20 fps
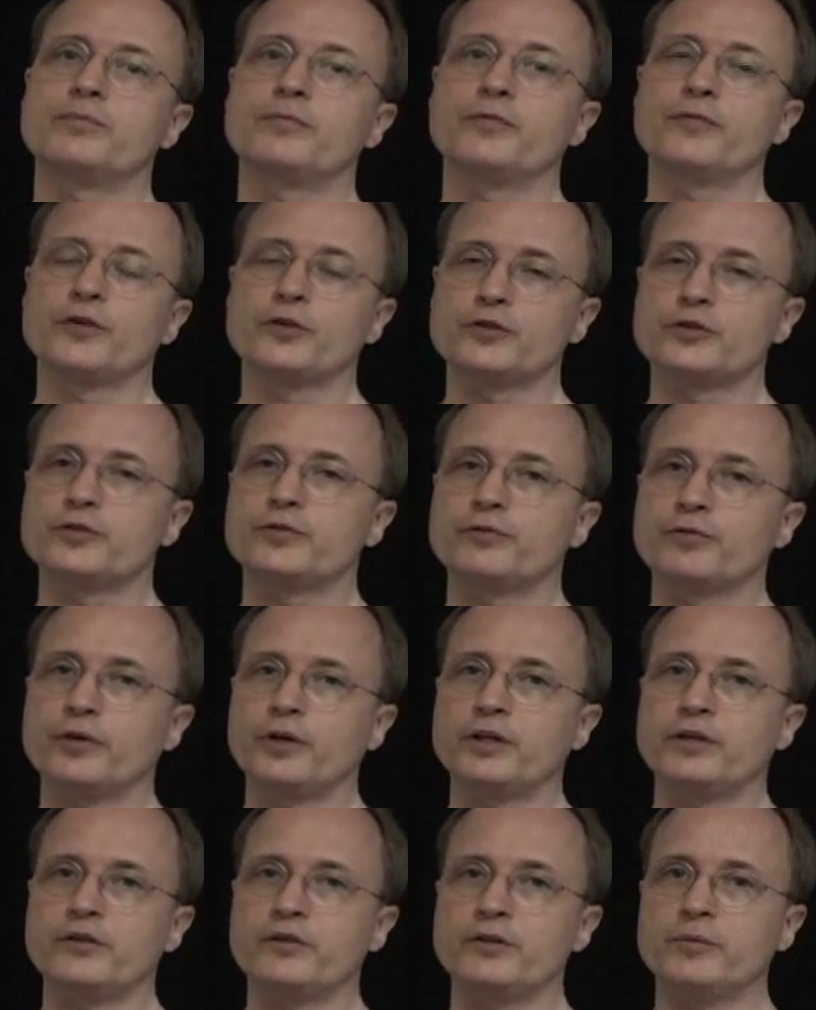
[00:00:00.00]
first
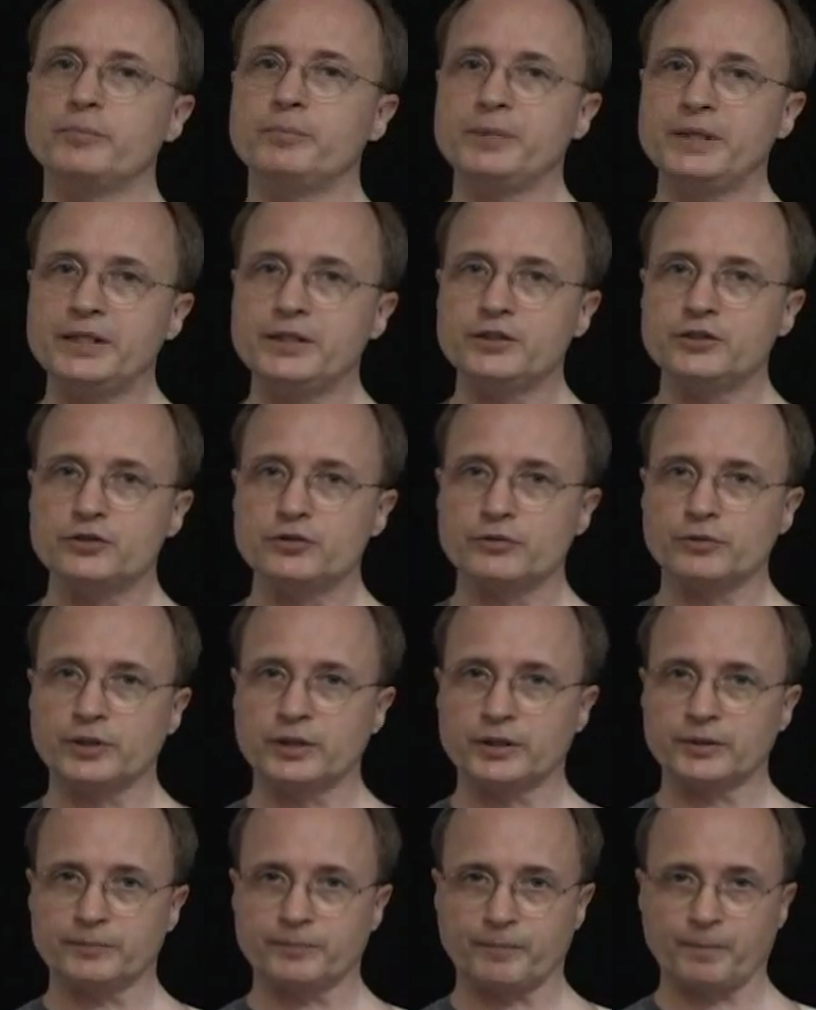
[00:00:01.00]
fret of the B
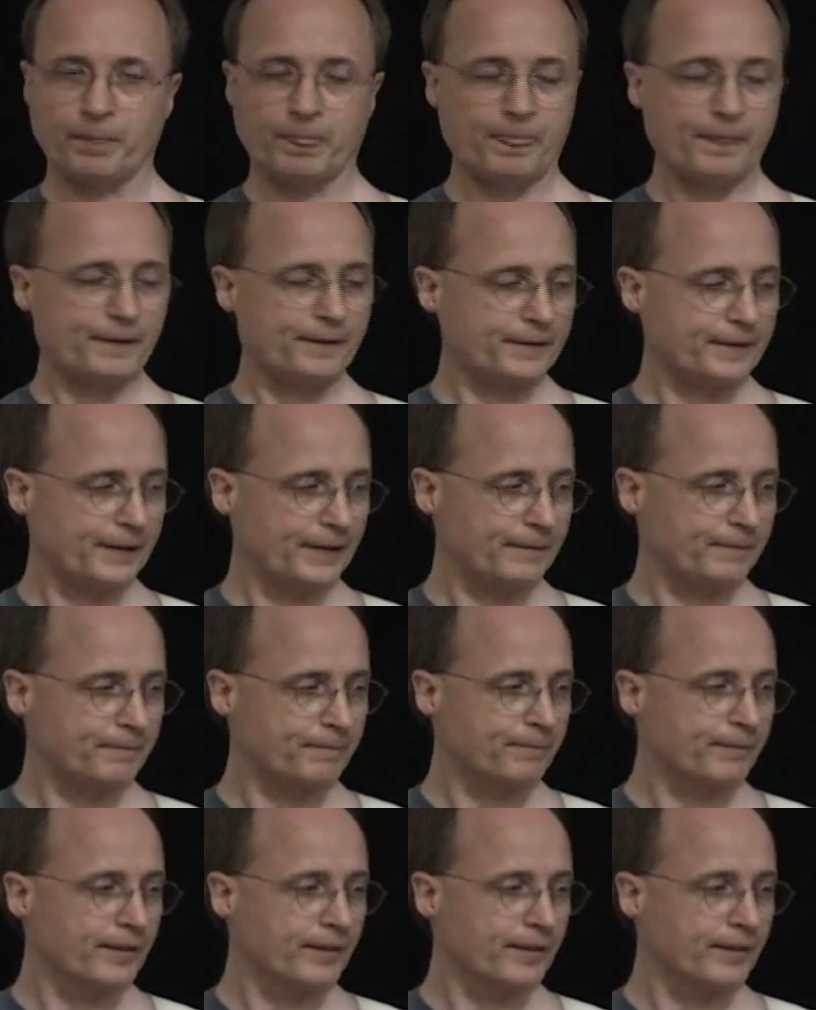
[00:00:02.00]
string, okay?